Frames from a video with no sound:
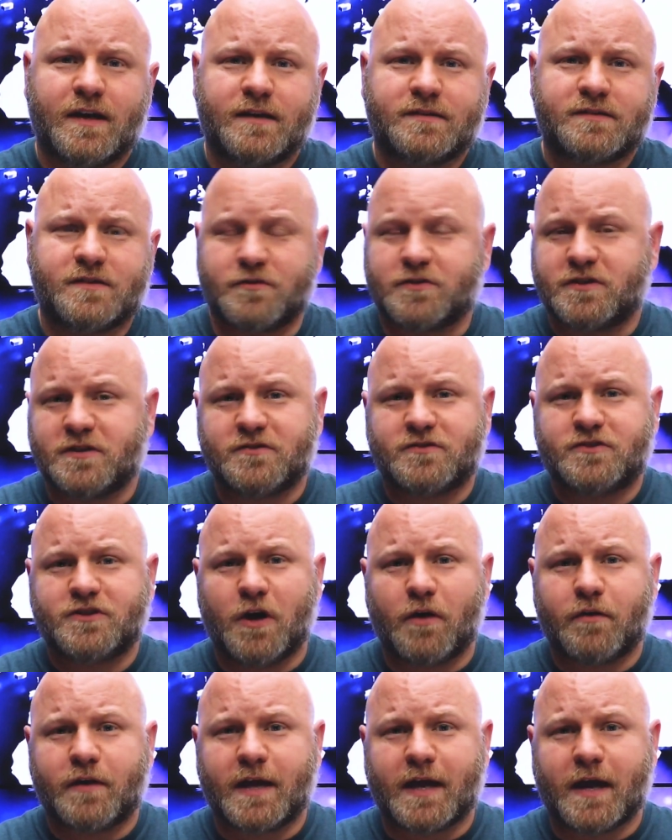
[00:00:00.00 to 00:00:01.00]
And so she's
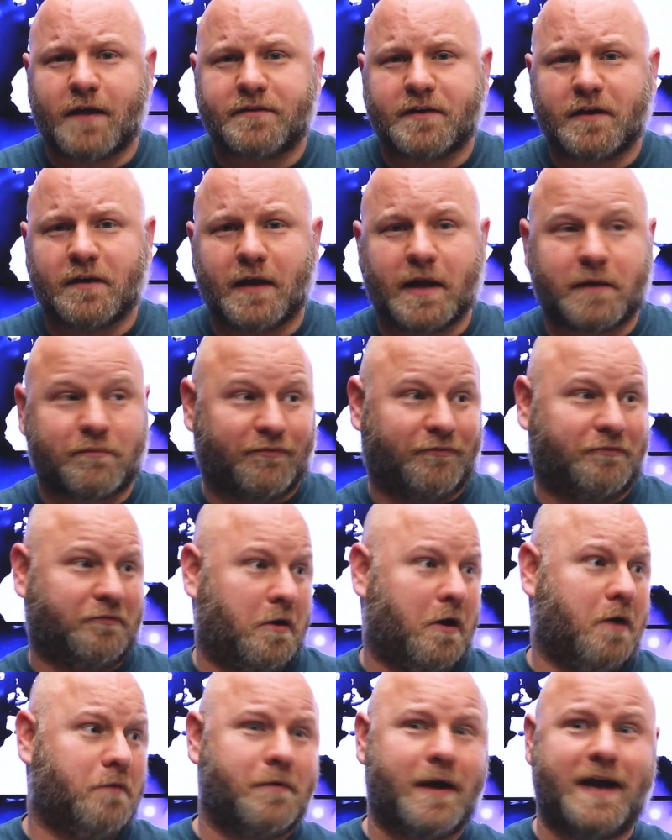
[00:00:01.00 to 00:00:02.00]
joking out there like,
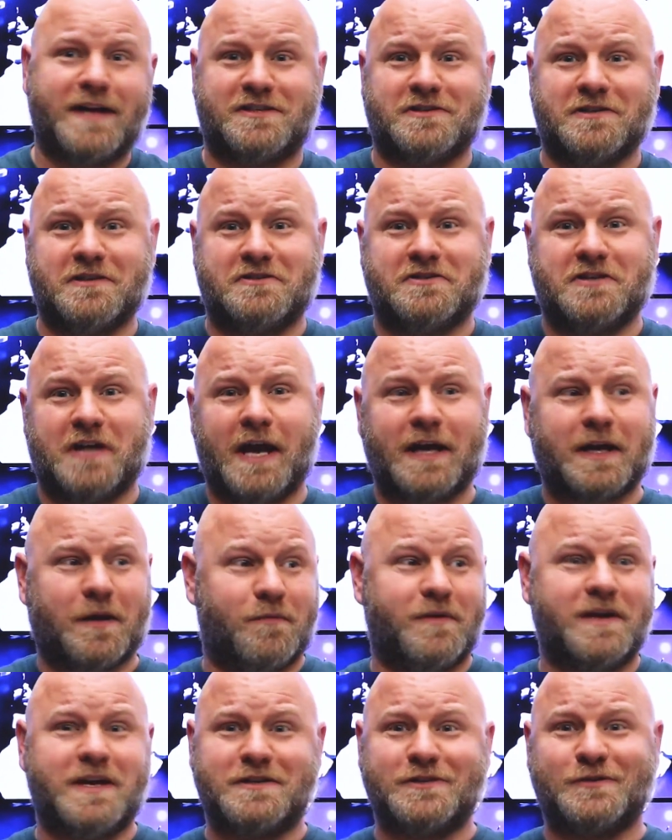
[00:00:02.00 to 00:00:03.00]
I'll write you a check
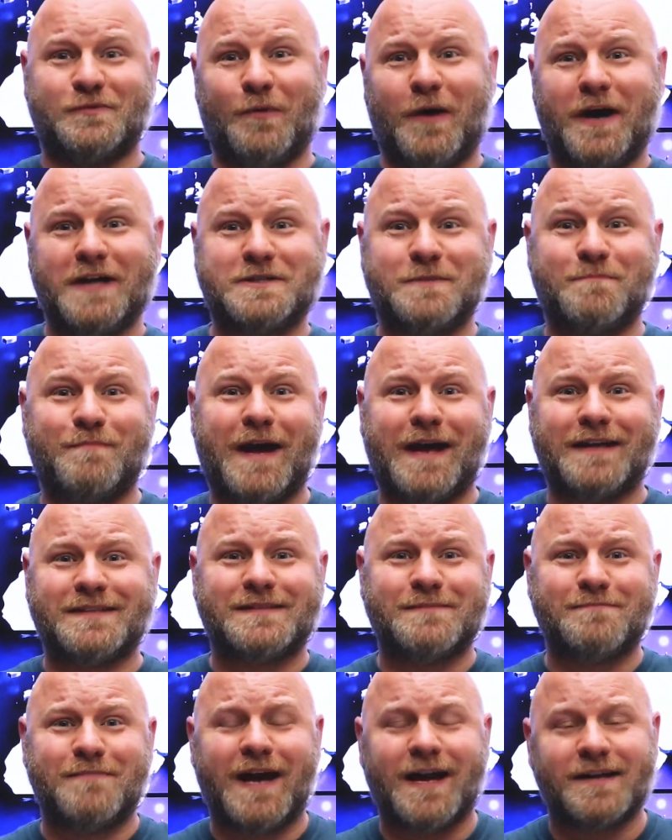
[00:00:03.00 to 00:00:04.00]
and we can just watch it
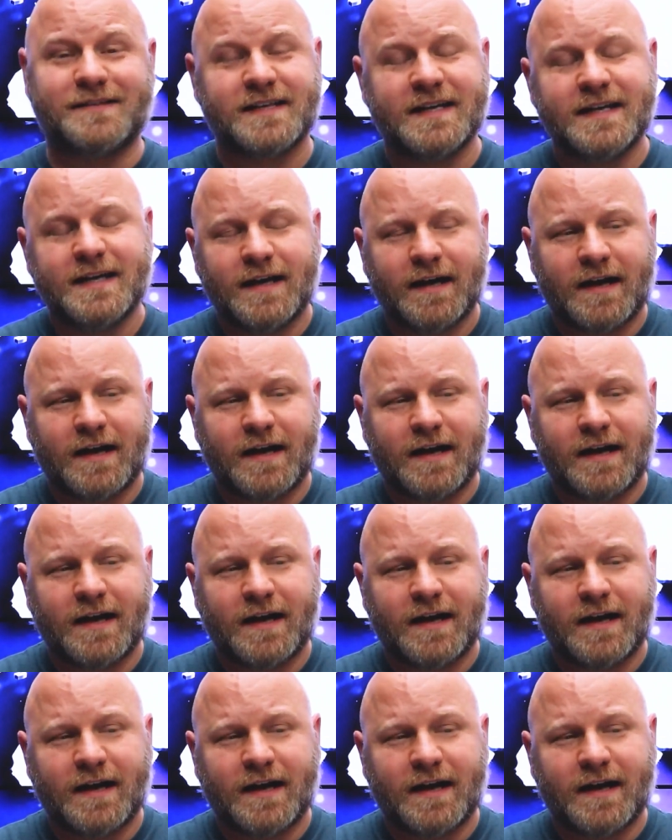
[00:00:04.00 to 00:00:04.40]
bounce and bounce.